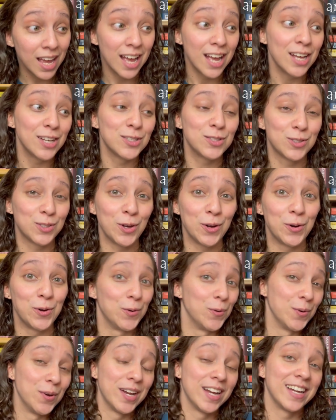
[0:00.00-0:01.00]

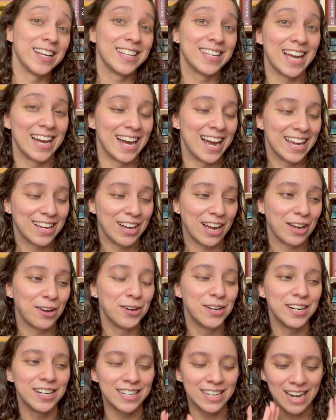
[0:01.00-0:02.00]
So yeah, I
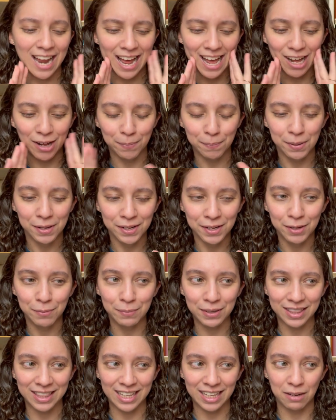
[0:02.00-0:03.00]
couldn't help
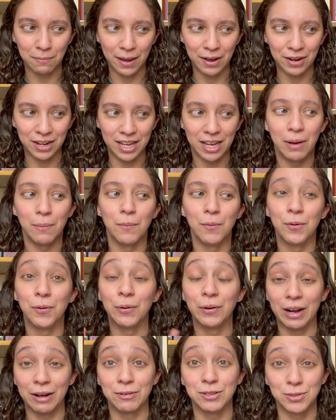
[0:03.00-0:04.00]
but think about him
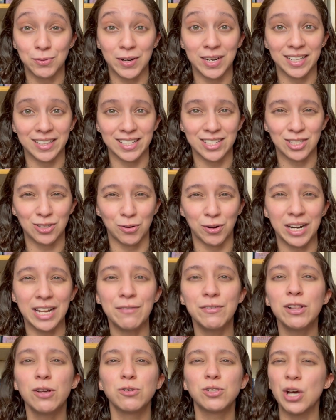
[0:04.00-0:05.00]
when I was reading this story,
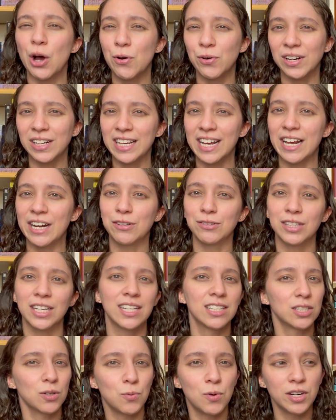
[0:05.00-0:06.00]
even though tonally I don't think
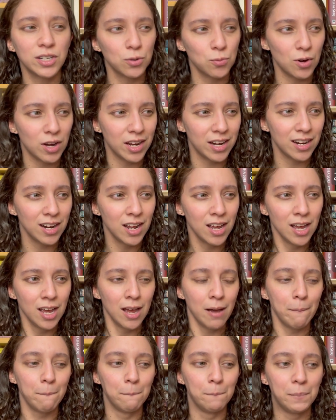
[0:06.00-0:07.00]
it's a one-to-one.
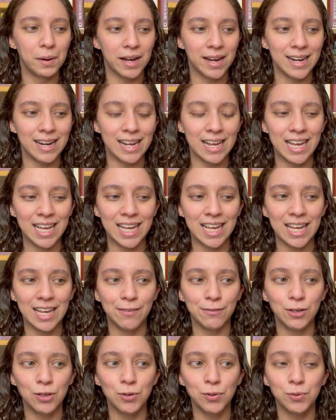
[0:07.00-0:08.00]
But
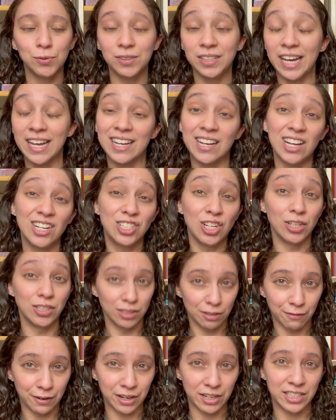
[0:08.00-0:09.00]
if you like
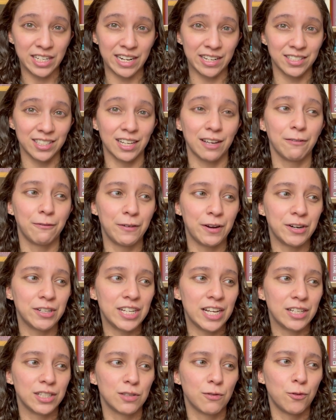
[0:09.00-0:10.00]
adult fairy tales, like fairy
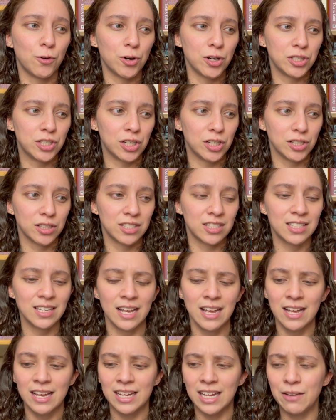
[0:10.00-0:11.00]
tales for adults,
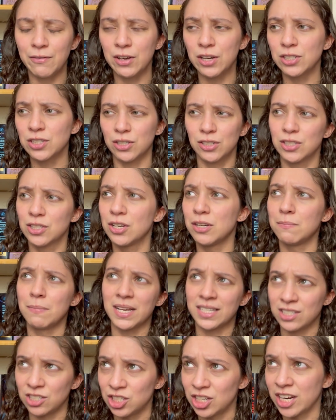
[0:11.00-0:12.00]
giving adults good
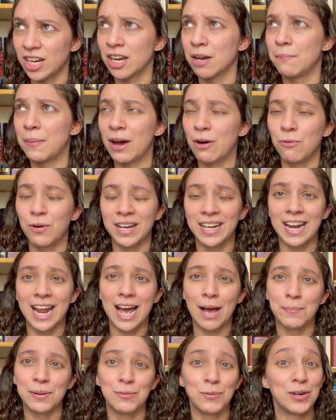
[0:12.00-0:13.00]
messaging about what can
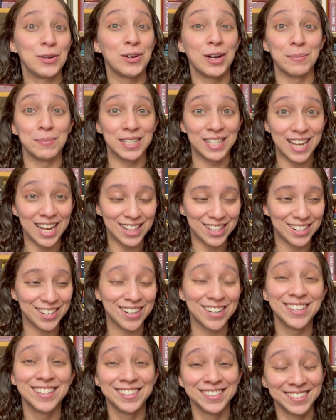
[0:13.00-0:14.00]
happen when you come
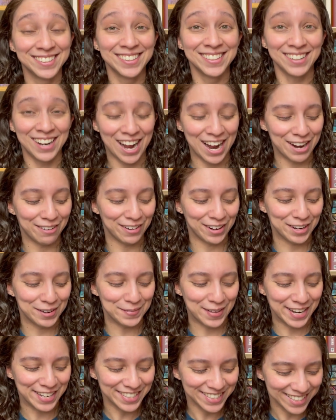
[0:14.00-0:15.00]
together, I
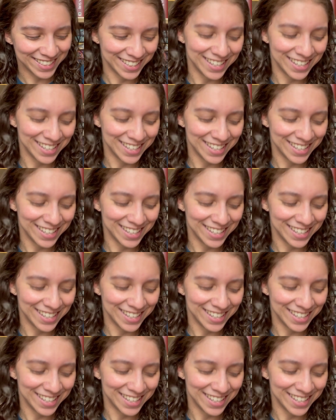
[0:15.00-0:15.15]
recommend